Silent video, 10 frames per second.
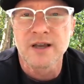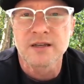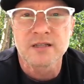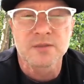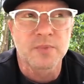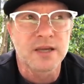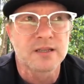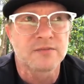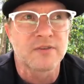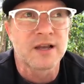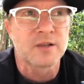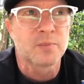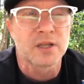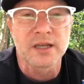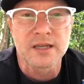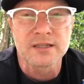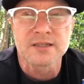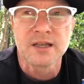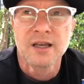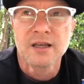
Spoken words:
find a space, find a place,